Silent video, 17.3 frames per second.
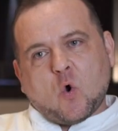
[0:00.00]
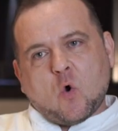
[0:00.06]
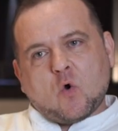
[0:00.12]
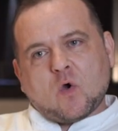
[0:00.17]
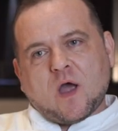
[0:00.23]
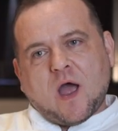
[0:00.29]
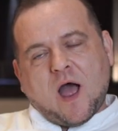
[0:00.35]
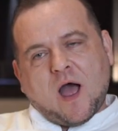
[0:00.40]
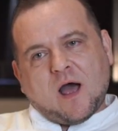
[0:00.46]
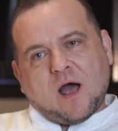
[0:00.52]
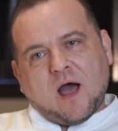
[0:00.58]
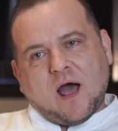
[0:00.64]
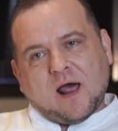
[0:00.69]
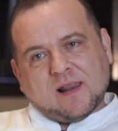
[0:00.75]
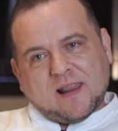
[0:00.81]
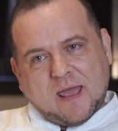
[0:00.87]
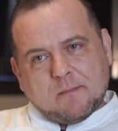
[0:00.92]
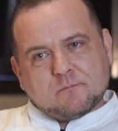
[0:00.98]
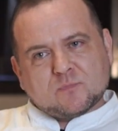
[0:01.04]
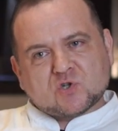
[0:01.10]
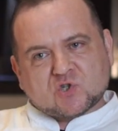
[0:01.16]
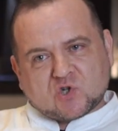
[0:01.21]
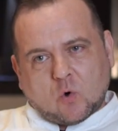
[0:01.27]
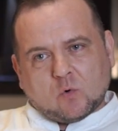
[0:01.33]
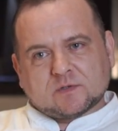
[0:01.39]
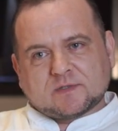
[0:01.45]
cook a lamb
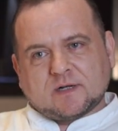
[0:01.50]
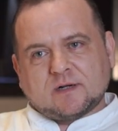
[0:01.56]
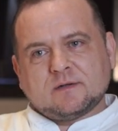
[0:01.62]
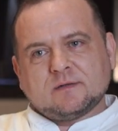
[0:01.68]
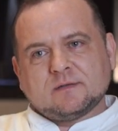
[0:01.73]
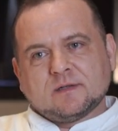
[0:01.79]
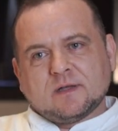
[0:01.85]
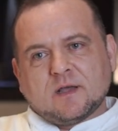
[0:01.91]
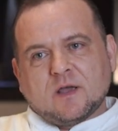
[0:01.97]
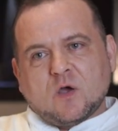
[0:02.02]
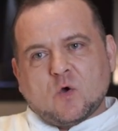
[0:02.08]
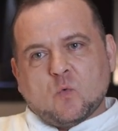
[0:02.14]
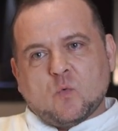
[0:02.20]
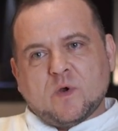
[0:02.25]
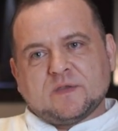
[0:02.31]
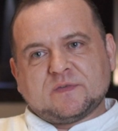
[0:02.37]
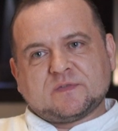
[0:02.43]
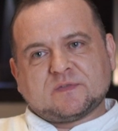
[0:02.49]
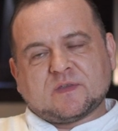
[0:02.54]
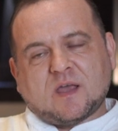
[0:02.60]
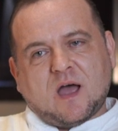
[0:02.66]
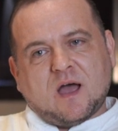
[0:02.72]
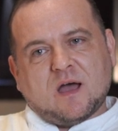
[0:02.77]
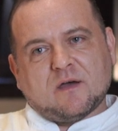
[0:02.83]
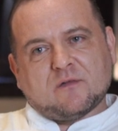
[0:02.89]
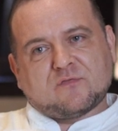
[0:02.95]
shoulder with
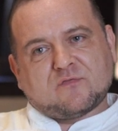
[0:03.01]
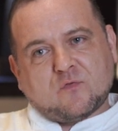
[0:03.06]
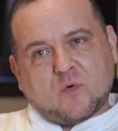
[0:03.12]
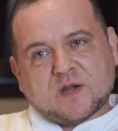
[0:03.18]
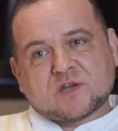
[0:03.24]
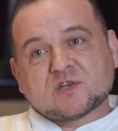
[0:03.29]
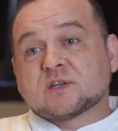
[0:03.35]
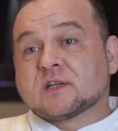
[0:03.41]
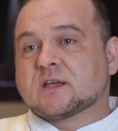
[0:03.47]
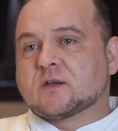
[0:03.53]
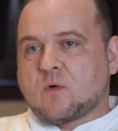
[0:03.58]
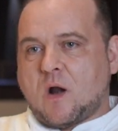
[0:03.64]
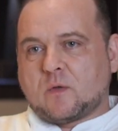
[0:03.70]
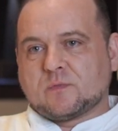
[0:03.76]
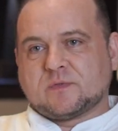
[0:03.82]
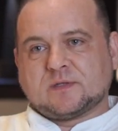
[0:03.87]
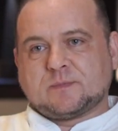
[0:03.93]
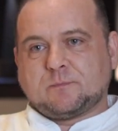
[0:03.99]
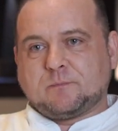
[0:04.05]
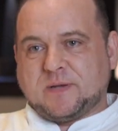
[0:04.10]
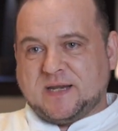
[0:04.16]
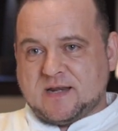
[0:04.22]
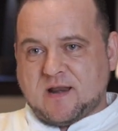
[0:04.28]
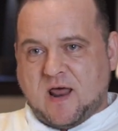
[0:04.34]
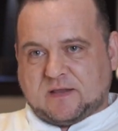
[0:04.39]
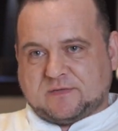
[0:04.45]
freshly grounded
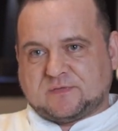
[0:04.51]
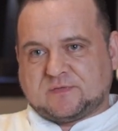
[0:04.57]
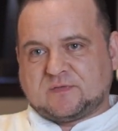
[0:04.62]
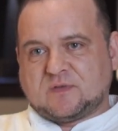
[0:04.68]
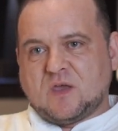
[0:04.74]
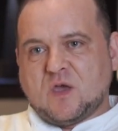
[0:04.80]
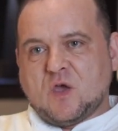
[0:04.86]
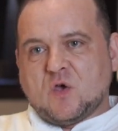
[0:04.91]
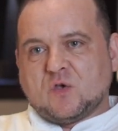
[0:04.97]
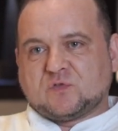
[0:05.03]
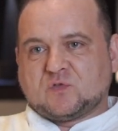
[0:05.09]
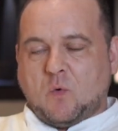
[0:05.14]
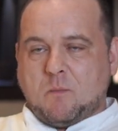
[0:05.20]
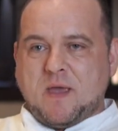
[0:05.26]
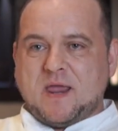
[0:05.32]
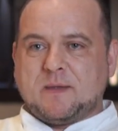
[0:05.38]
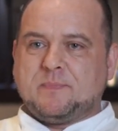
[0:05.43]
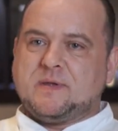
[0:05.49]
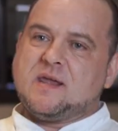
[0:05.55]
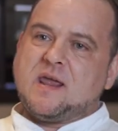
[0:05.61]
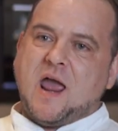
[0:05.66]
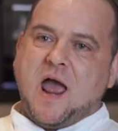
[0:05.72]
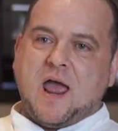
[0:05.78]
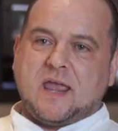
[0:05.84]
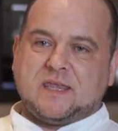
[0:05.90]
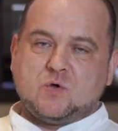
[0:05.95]
peanuts. So
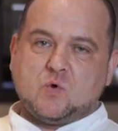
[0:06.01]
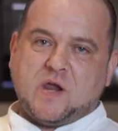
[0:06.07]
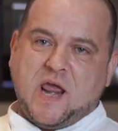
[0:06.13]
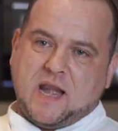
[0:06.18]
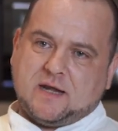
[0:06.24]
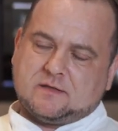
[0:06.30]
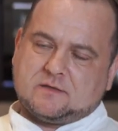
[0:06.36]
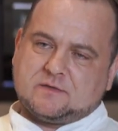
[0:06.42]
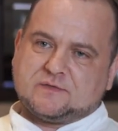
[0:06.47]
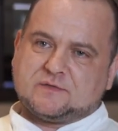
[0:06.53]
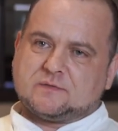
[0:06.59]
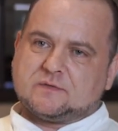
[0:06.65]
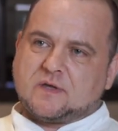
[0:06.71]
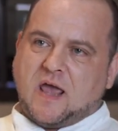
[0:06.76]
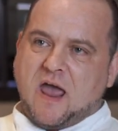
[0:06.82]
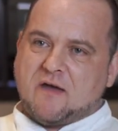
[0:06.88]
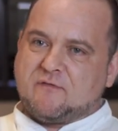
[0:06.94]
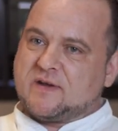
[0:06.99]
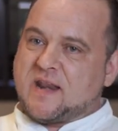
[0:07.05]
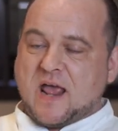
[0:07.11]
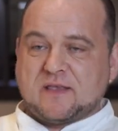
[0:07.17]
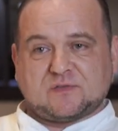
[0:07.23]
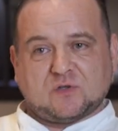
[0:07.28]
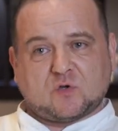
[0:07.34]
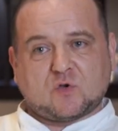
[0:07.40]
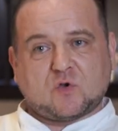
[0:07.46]
maybe you can have it
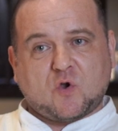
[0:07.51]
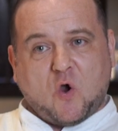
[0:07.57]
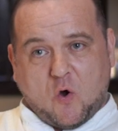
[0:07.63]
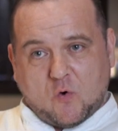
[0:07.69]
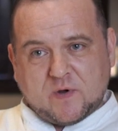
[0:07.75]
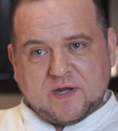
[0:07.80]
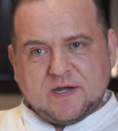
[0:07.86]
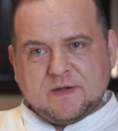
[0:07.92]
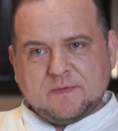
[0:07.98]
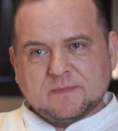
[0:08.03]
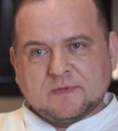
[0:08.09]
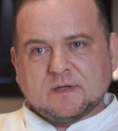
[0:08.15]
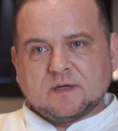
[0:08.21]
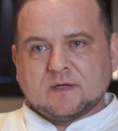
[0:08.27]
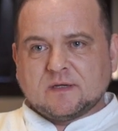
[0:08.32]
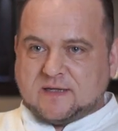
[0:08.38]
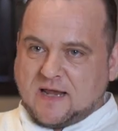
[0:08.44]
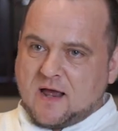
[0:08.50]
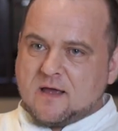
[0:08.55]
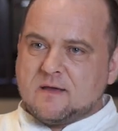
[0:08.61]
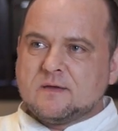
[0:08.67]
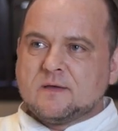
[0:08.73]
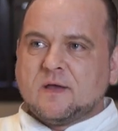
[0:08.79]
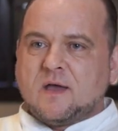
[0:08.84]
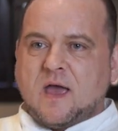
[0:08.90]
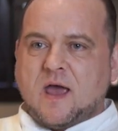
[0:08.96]
as a curry, yeah?
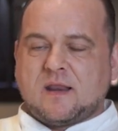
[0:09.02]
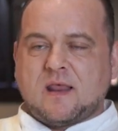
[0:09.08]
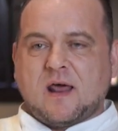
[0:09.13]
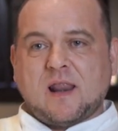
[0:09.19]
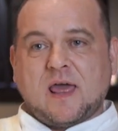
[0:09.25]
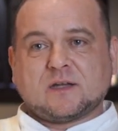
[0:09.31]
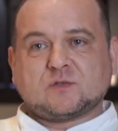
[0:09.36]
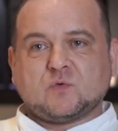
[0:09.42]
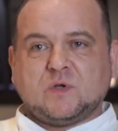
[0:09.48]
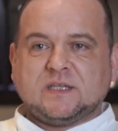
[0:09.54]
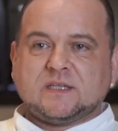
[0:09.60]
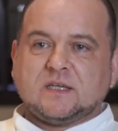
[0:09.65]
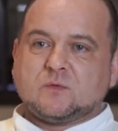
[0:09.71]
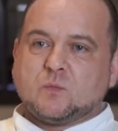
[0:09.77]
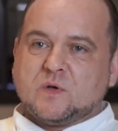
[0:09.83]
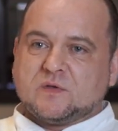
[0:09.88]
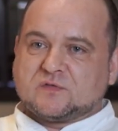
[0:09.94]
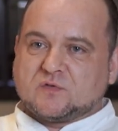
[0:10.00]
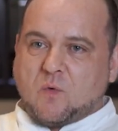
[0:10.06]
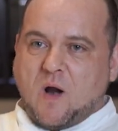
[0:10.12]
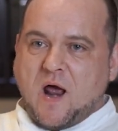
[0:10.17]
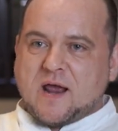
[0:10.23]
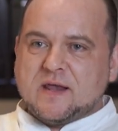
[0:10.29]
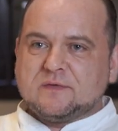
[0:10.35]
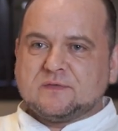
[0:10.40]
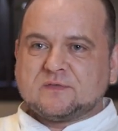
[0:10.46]
And I like to eat it with
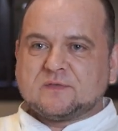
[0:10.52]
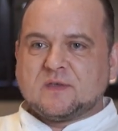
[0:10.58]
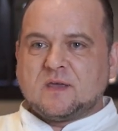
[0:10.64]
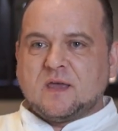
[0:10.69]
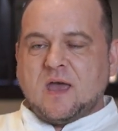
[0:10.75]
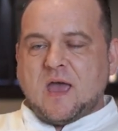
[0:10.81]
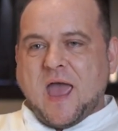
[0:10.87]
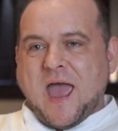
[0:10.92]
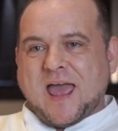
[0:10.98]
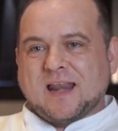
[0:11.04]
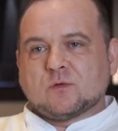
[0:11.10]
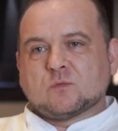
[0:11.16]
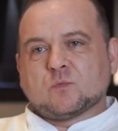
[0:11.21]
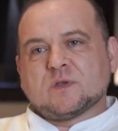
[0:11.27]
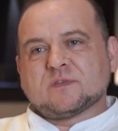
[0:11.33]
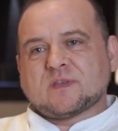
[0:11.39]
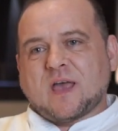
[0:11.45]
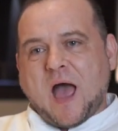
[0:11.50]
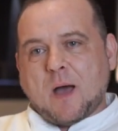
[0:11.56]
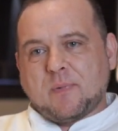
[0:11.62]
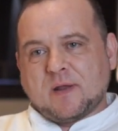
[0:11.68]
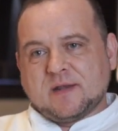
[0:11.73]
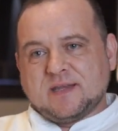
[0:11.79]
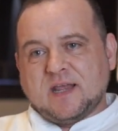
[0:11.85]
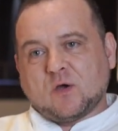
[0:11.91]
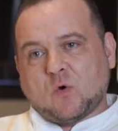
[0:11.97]
rice. and with
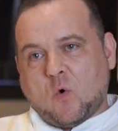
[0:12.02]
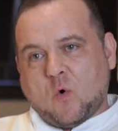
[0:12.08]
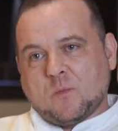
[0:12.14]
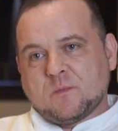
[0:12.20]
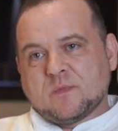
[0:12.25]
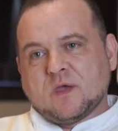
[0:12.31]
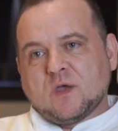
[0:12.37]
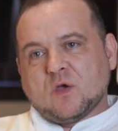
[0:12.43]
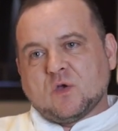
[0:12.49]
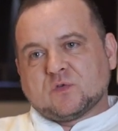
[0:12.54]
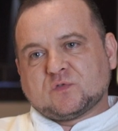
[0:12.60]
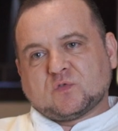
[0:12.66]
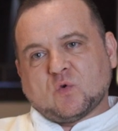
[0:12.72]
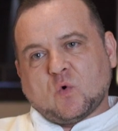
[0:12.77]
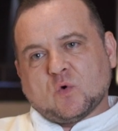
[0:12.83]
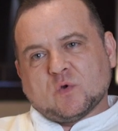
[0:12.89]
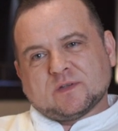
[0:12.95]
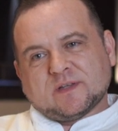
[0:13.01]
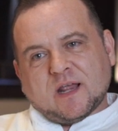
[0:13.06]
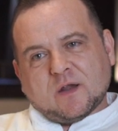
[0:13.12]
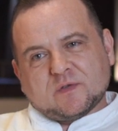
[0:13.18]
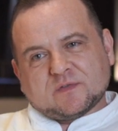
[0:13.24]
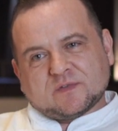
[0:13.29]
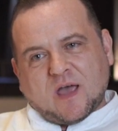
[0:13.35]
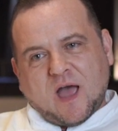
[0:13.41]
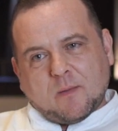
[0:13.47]
habanero. So there
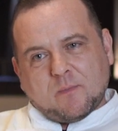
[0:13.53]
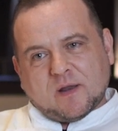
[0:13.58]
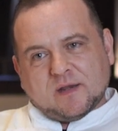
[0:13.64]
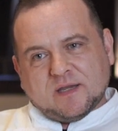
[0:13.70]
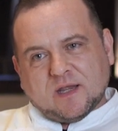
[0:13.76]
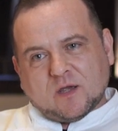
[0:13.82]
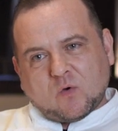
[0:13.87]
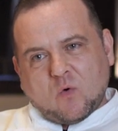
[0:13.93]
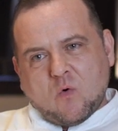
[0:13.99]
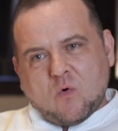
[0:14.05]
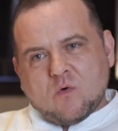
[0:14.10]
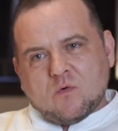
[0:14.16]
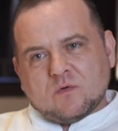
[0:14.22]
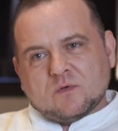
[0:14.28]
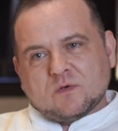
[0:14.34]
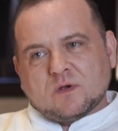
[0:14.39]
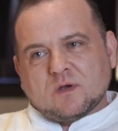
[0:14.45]
is a habanero,